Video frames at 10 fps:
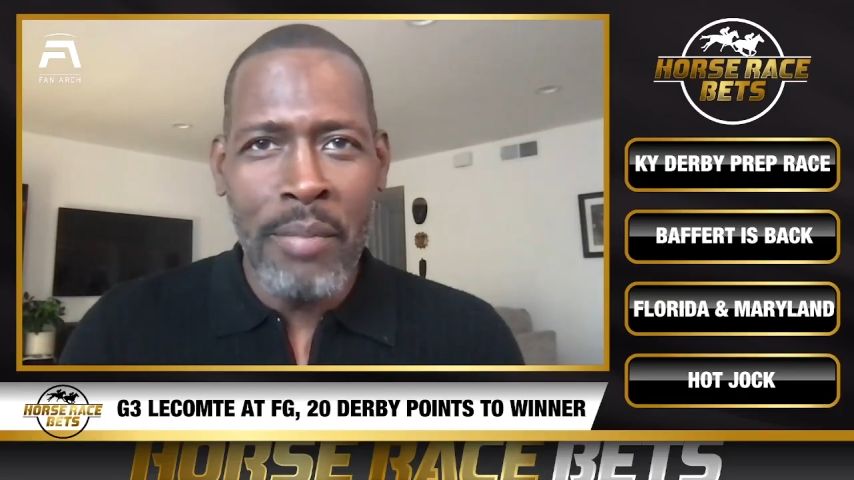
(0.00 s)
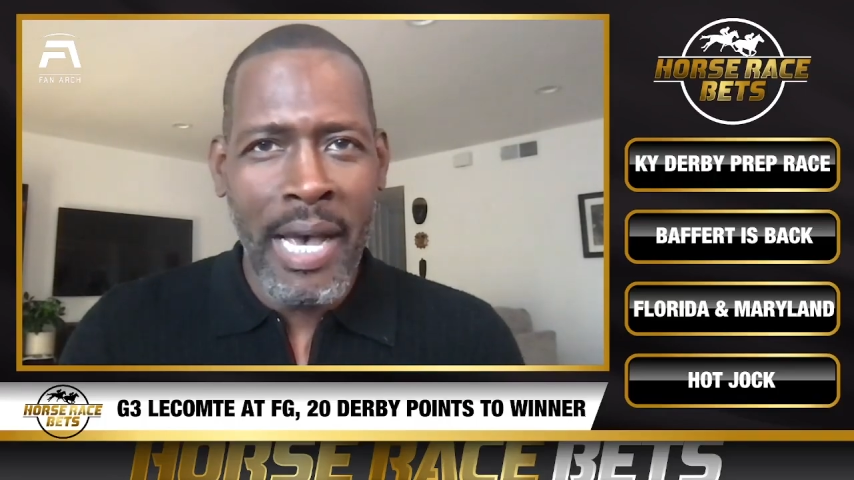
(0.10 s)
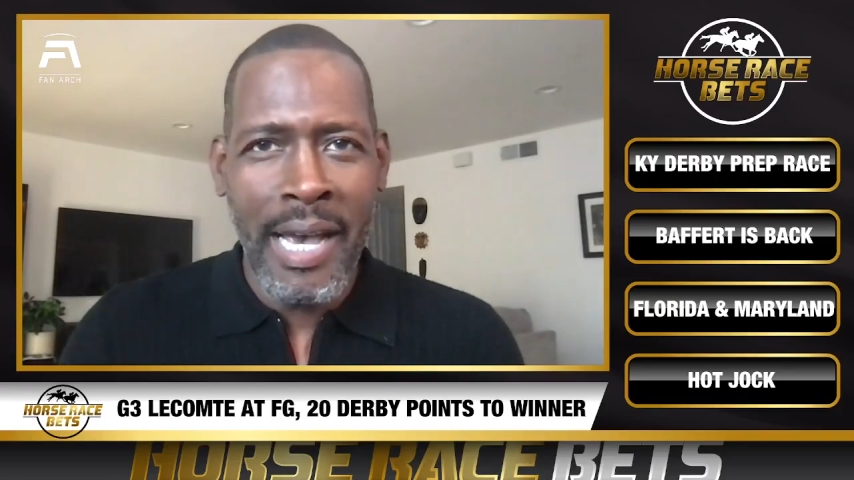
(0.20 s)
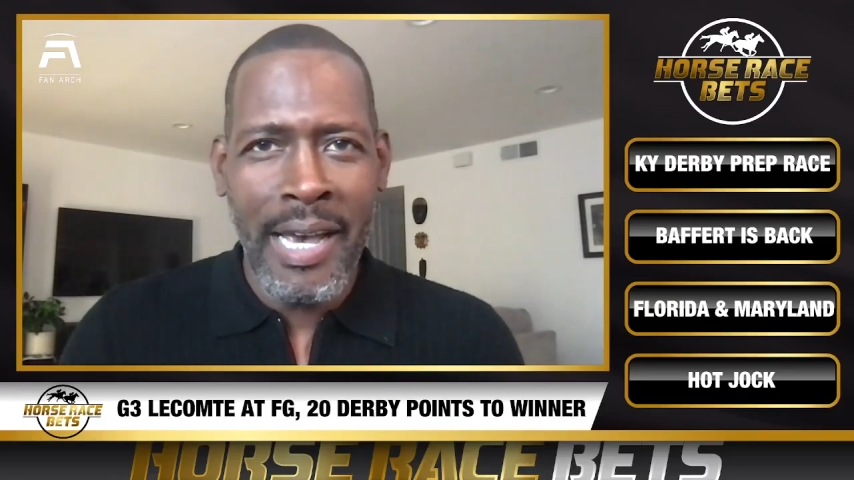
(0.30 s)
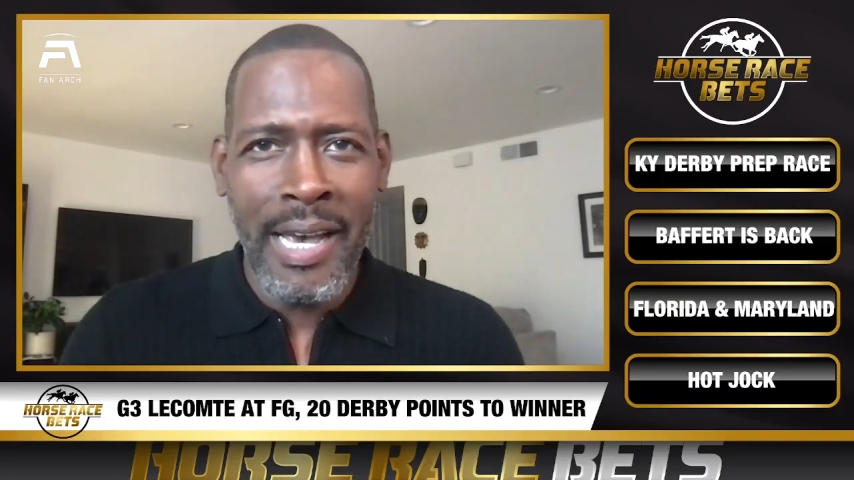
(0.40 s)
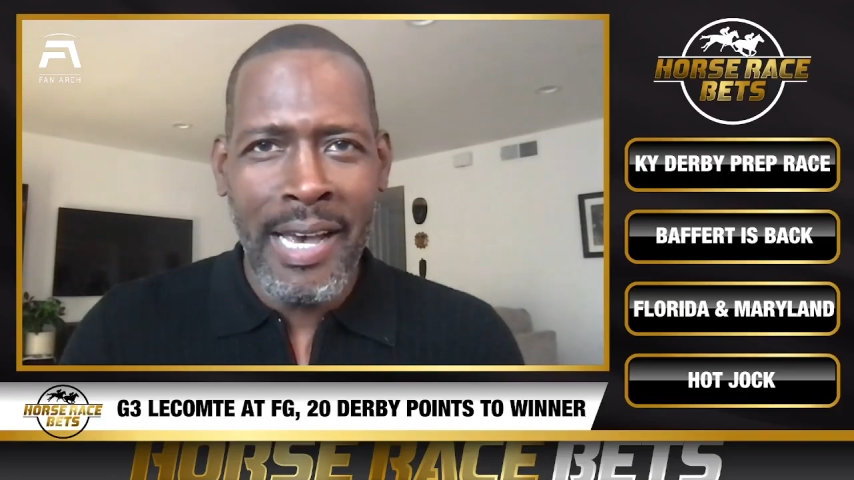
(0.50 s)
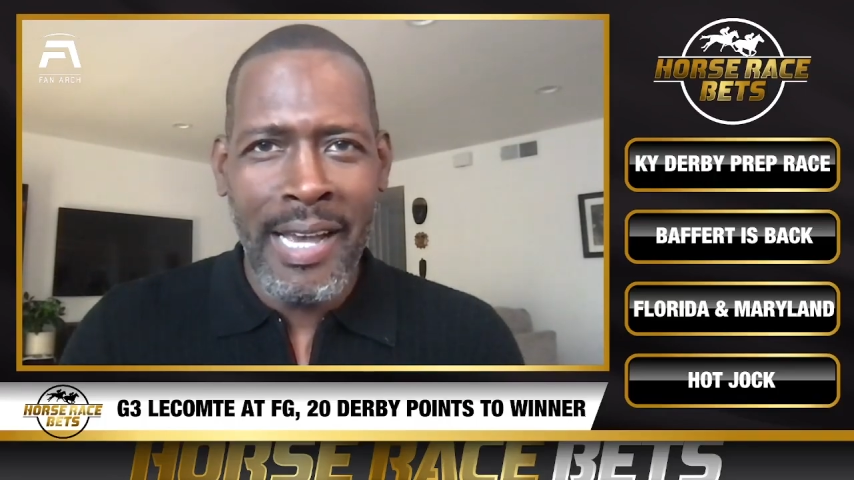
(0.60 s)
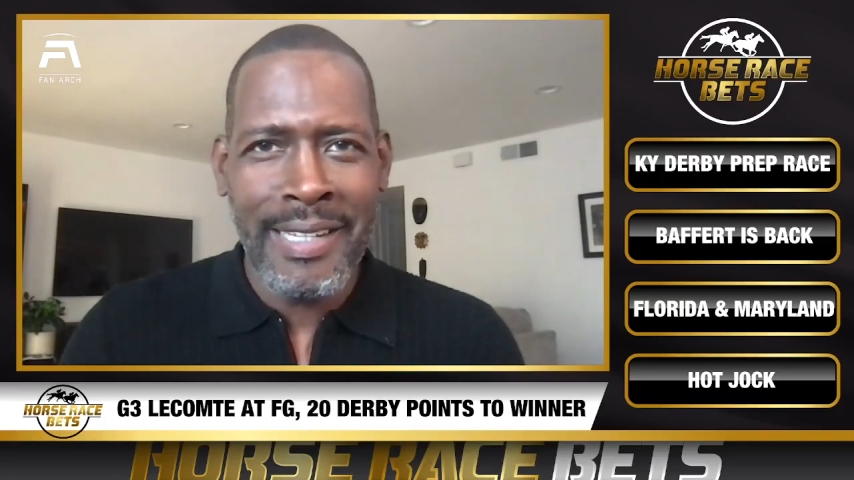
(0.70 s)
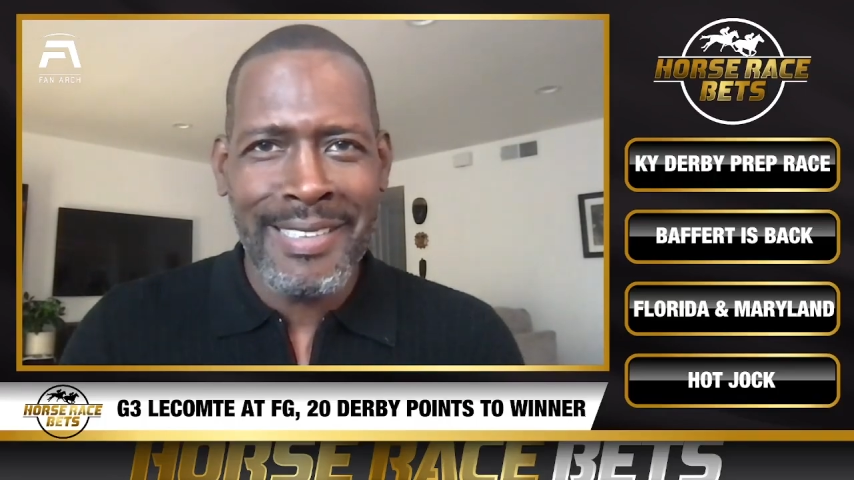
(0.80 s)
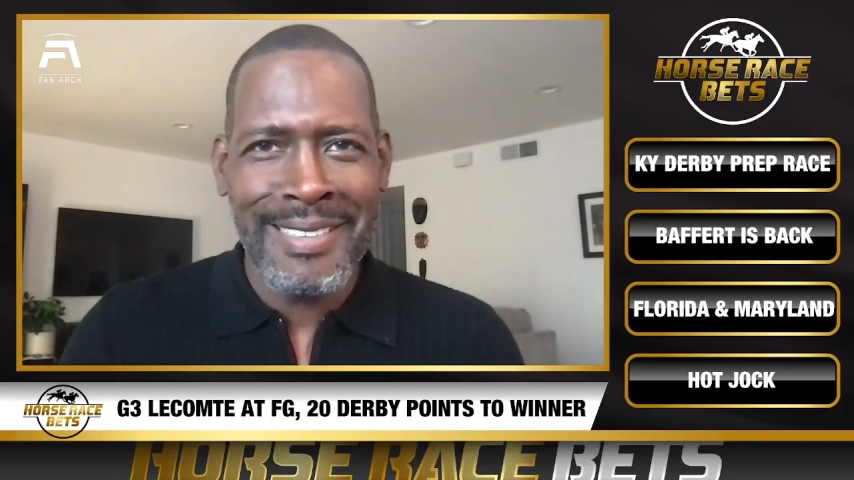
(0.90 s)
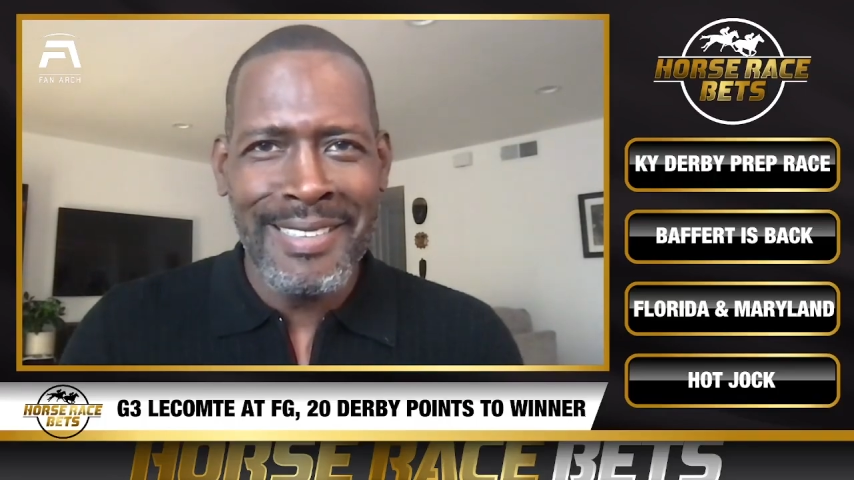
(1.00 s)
back.